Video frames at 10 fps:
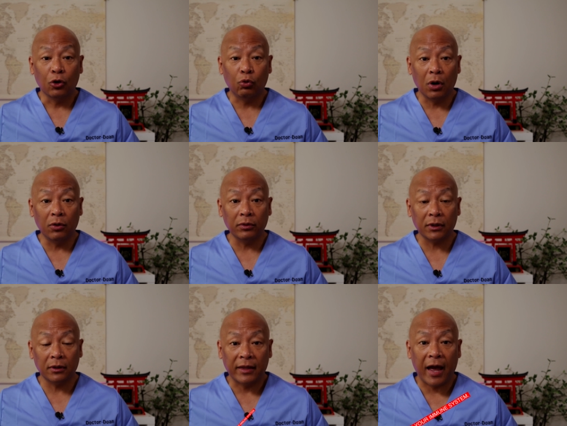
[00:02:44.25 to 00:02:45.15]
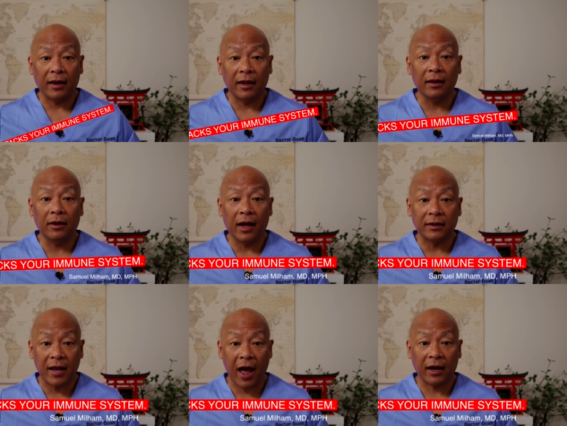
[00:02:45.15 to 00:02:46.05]
quote, that it
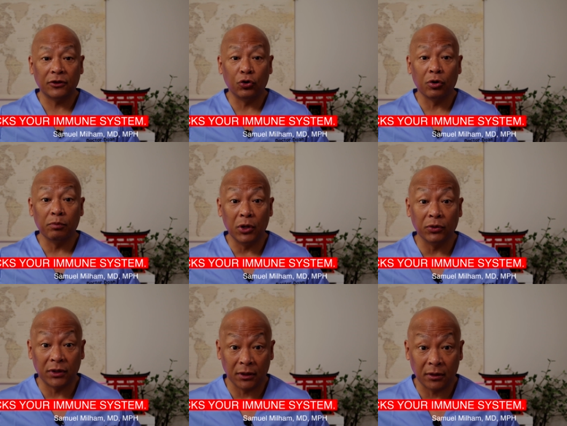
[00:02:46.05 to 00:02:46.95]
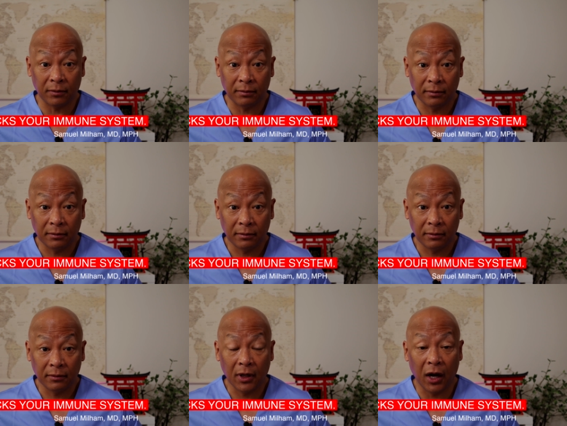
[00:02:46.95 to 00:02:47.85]
attacks your immune system,
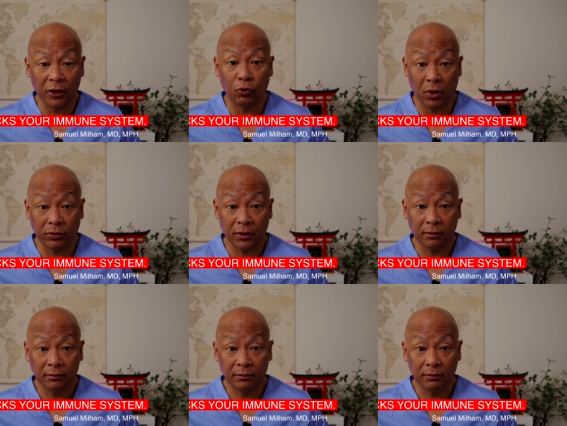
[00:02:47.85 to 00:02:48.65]
unquote.